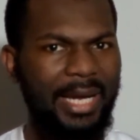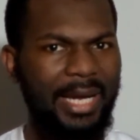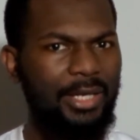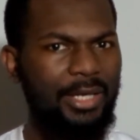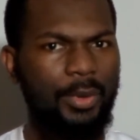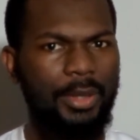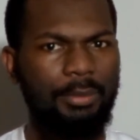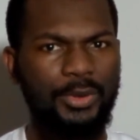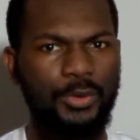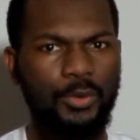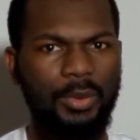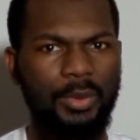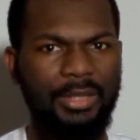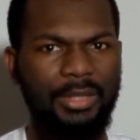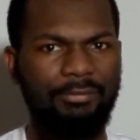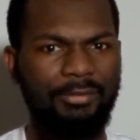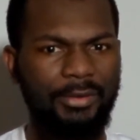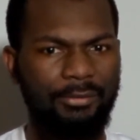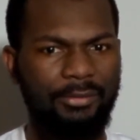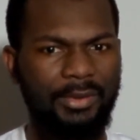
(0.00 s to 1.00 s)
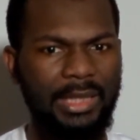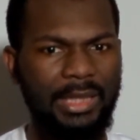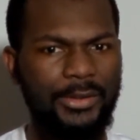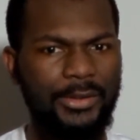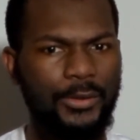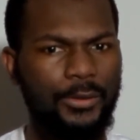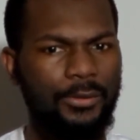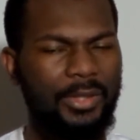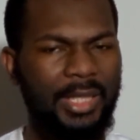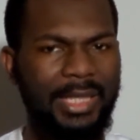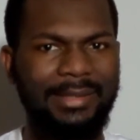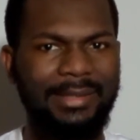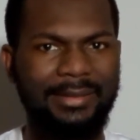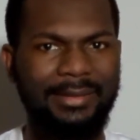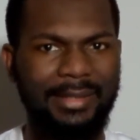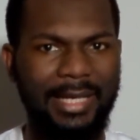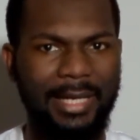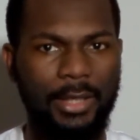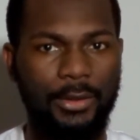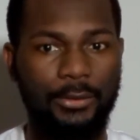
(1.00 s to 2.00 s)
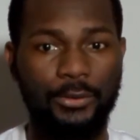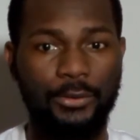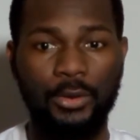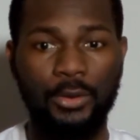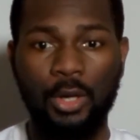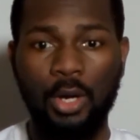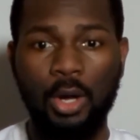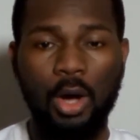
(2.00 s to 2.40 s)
anywhere between 15 to 30 seconds